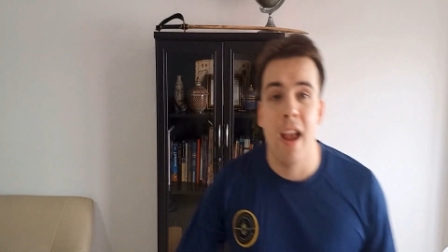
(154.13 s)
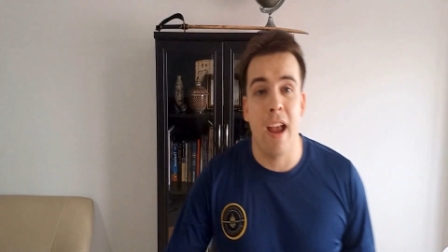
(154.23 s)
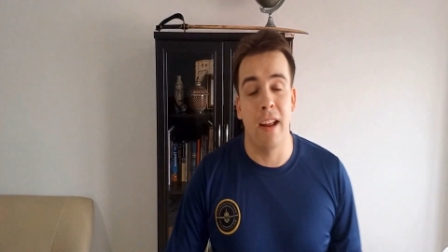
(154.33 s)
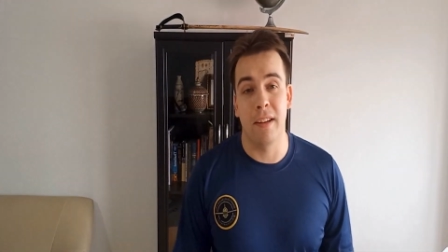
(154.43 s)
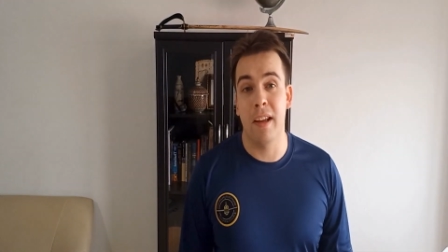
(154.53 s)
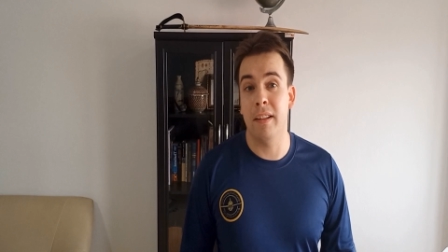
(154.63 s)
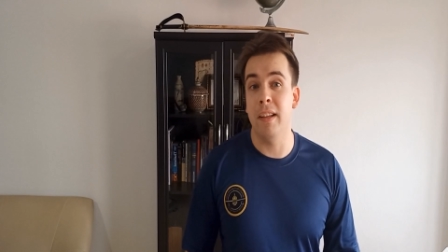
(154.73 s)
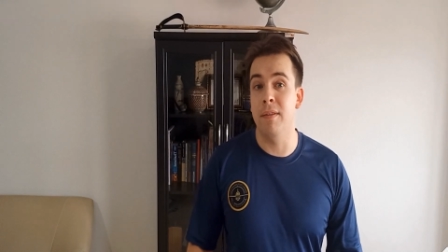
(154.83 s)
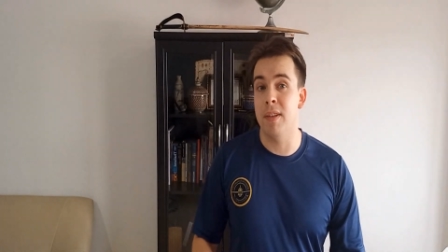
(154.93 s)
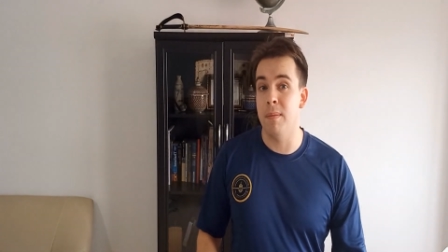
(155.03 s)
And that
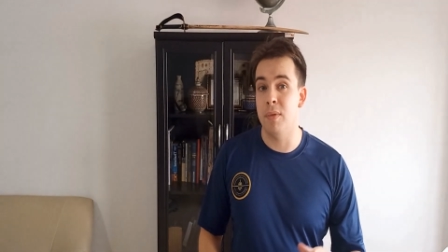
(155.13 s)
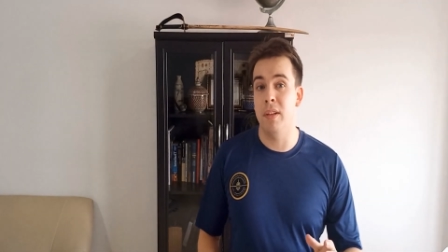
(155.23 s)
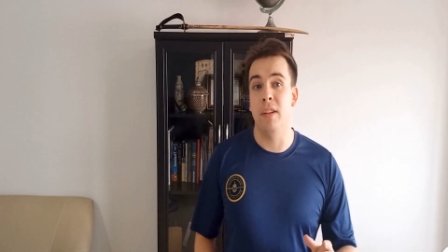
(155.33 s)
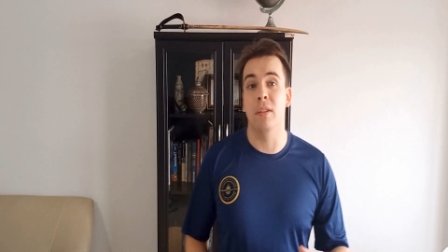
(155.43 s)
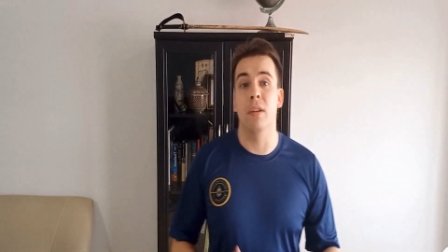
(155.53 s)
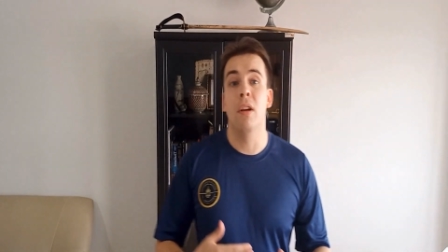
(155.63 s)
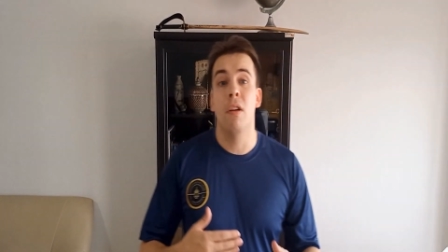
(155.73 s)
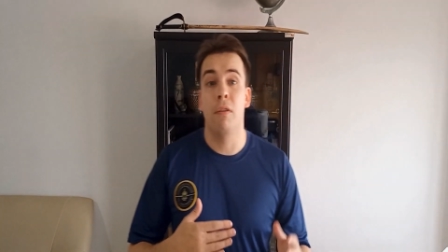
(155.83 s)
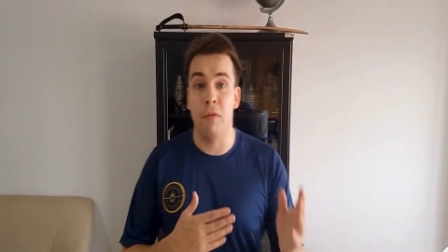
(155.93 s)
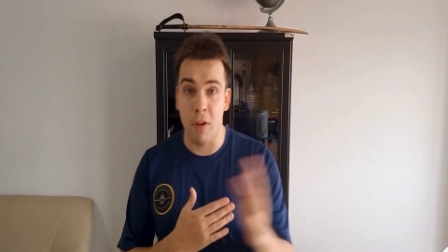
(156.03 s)
leaves him to either
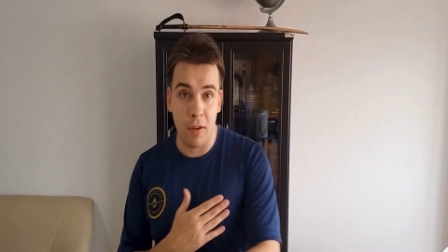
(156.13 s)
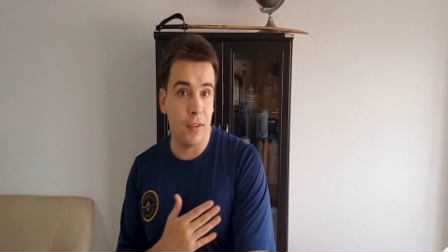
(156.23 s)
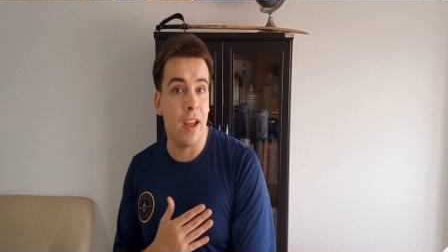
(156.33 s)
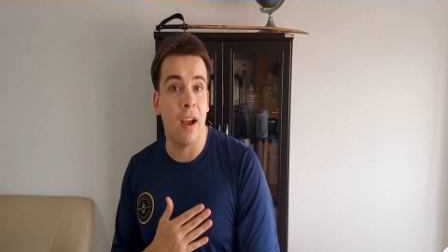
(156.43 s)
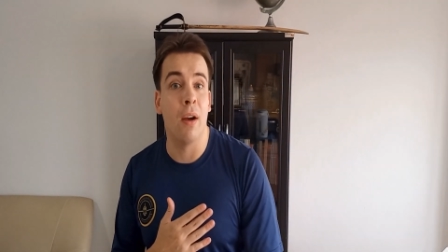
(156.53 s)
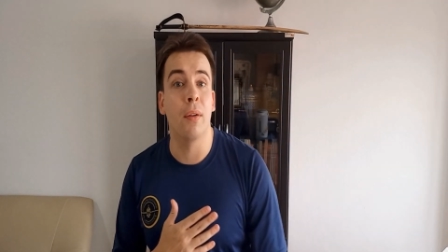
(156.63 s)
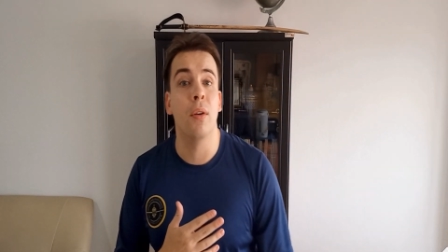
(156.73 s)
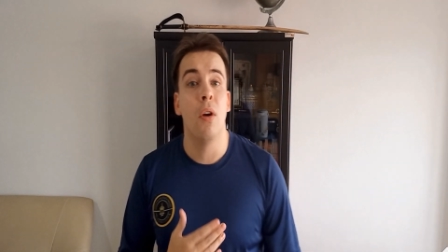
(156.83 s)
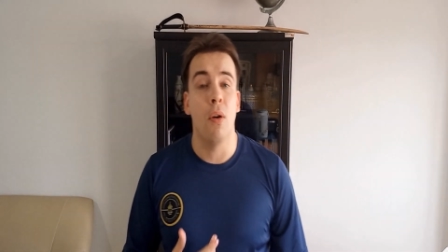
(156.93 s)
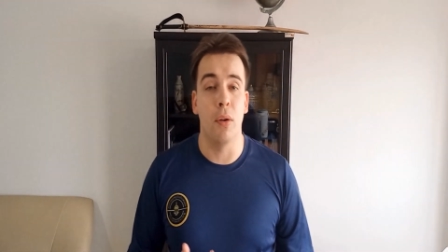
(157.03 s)
fall down
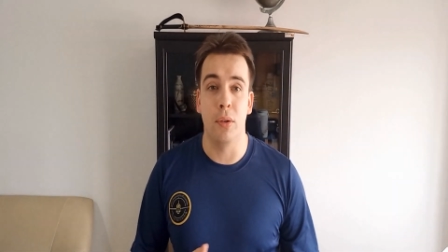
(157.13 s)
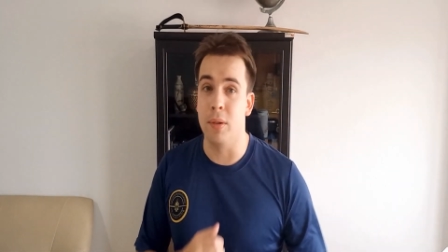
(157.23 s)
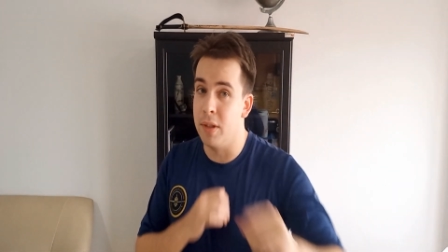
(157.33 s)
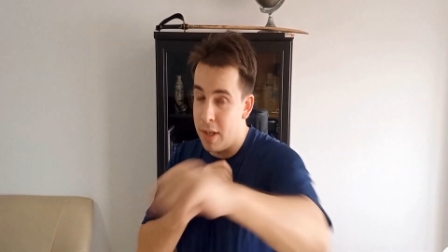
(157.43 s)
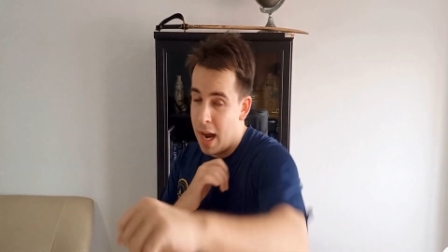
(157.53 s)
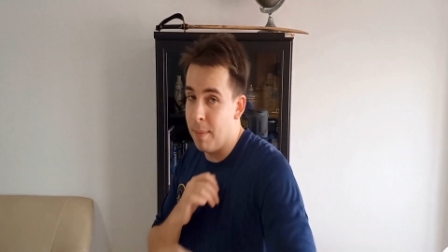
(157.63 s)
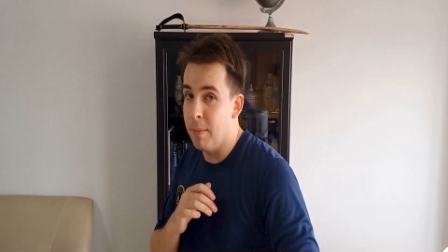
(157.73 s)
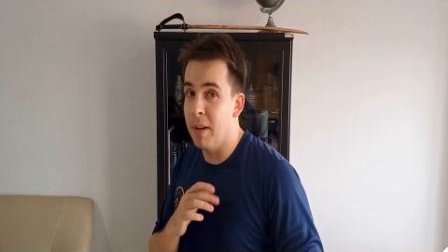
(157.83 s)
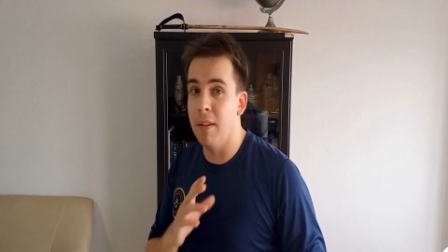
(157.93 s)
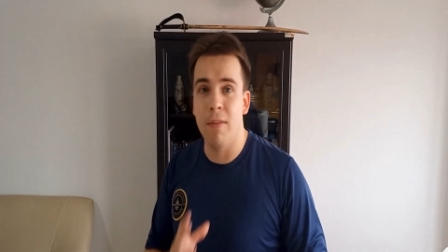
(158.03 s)
or you can jab
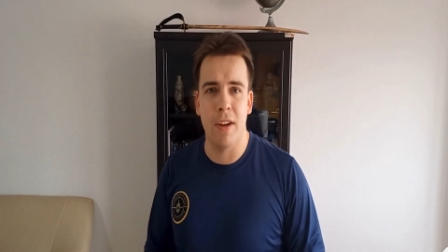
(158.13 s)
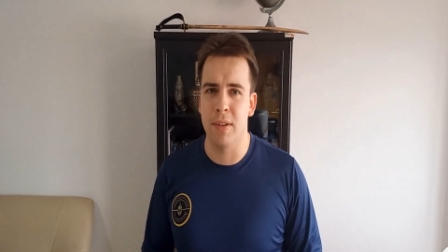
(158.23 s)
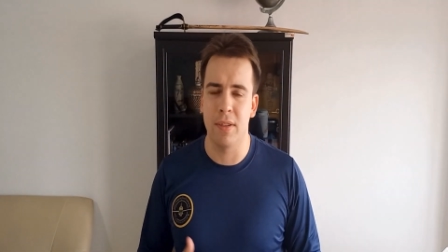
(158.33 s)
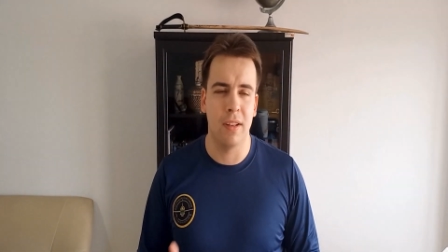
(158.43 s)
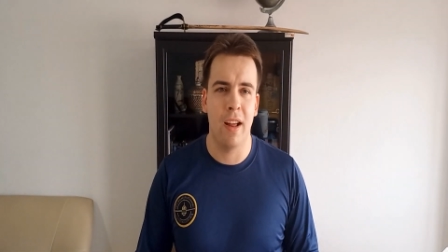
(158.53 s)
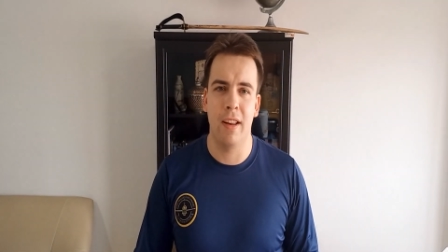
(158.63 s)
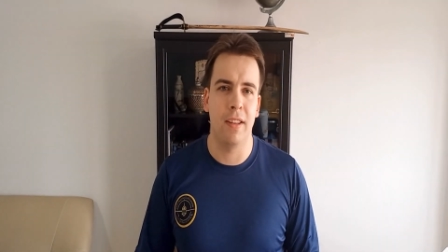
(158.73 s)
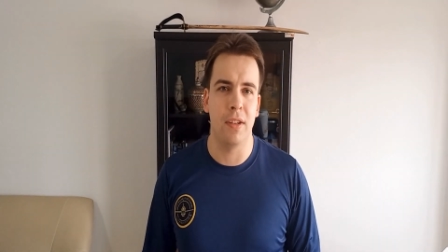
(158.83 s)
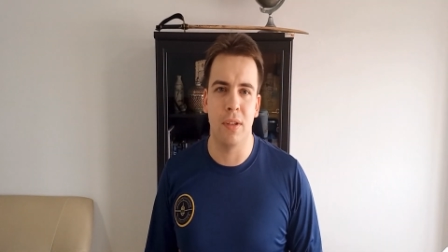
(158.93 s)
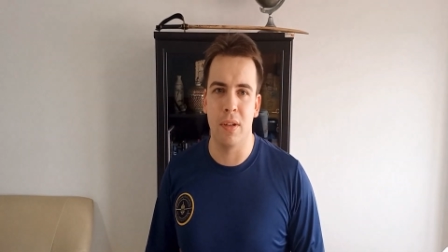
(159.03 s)
him in the face. There's a lot of
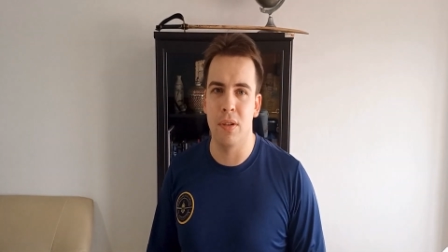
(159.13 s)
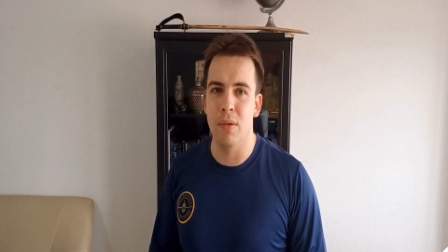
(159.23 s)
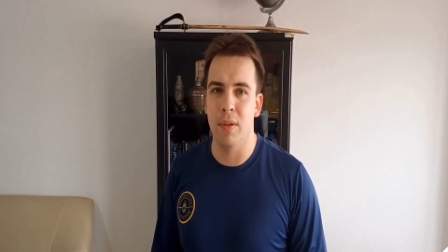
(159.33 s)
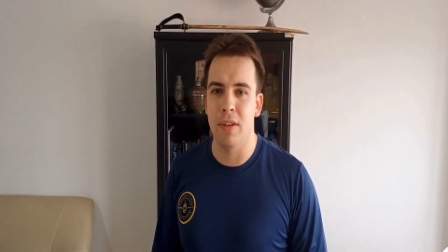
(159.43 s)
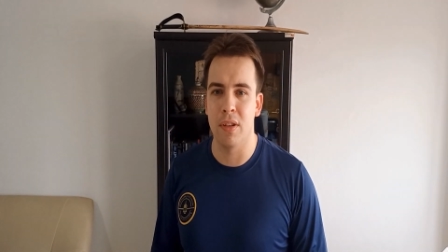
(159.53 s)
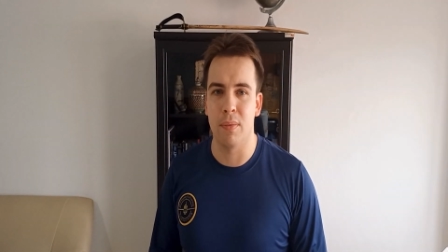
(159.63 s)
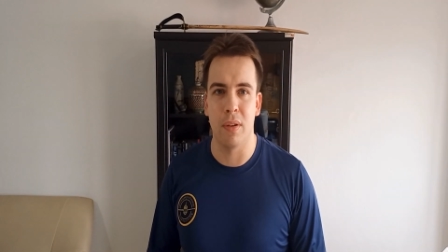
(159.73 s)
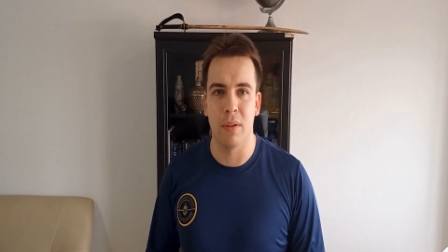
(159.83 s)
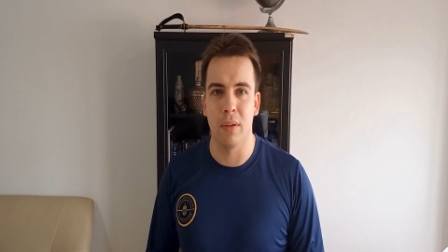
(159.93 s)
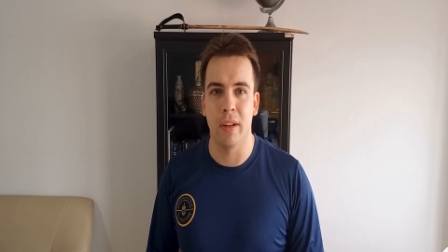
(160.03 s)
things you can do with this
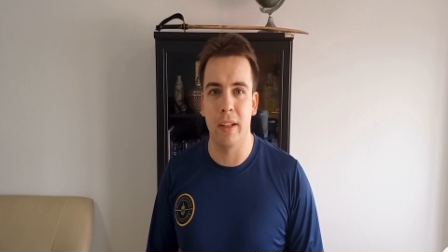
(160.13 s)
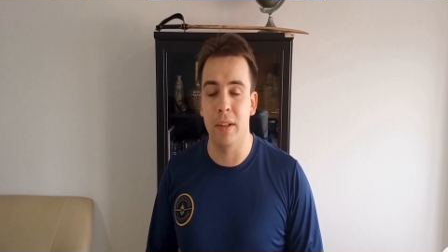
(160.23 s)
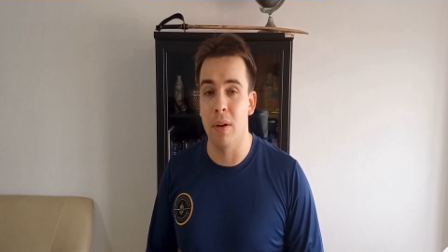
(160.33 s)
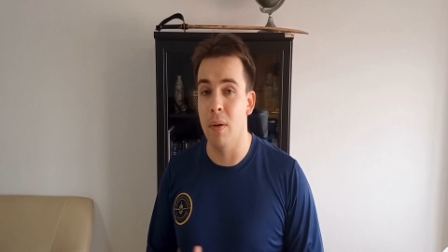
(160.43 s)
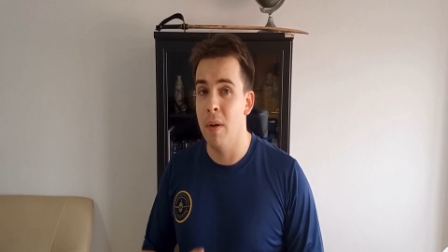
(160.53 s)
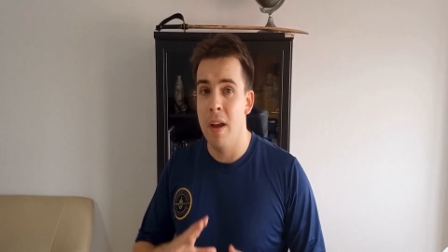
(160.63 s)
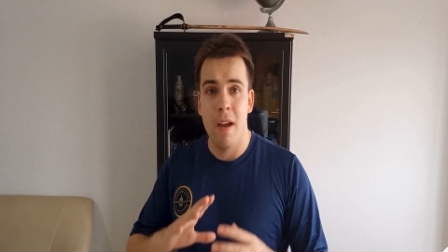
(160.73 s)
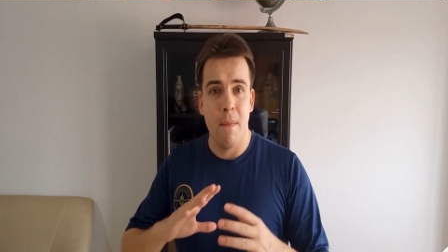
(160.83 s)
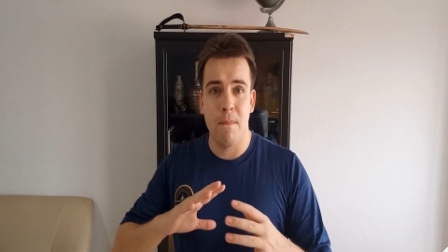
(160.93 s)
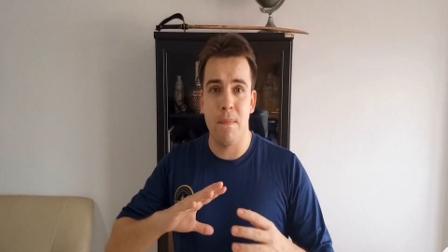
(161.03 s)
one. Or like, you know,
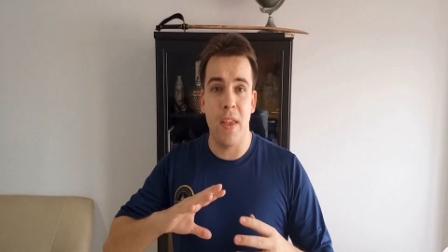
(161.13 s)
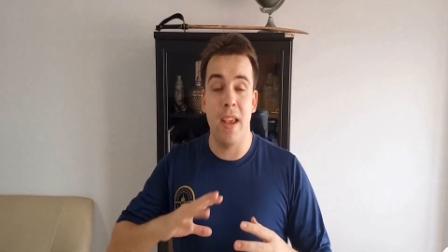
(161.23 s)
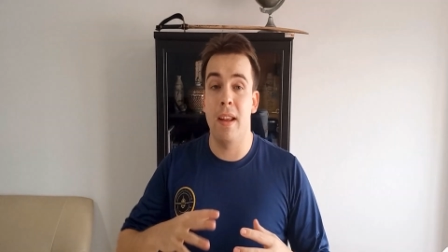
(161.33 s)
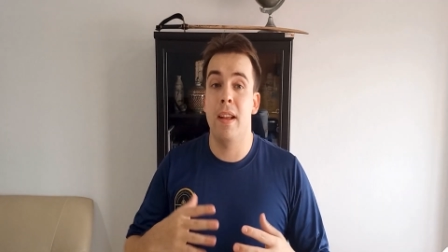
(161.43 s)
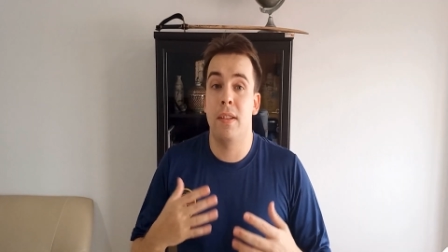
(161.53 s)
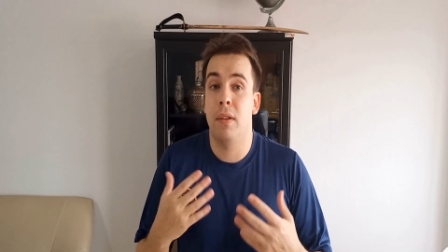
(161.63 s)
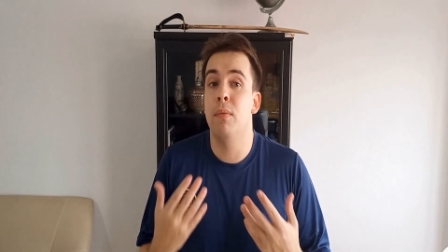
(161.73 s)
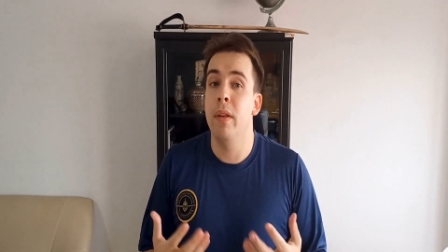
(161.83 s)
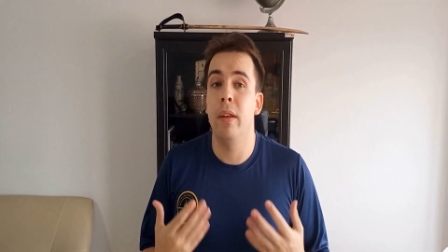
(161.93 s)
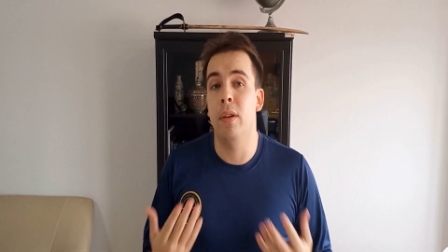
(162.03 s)
it's a
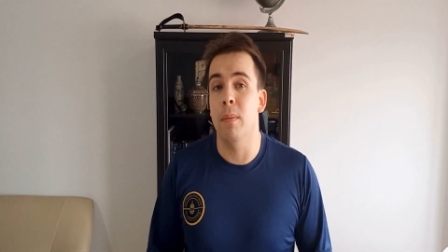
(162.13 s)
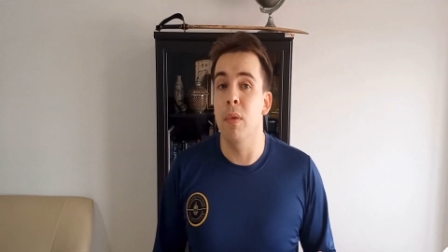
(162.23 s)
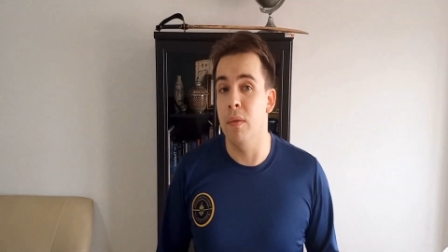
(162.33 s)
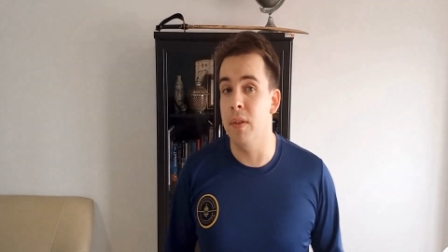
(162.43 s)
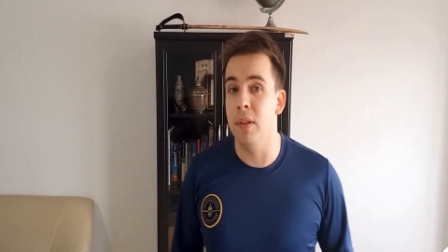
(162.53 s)
really good move to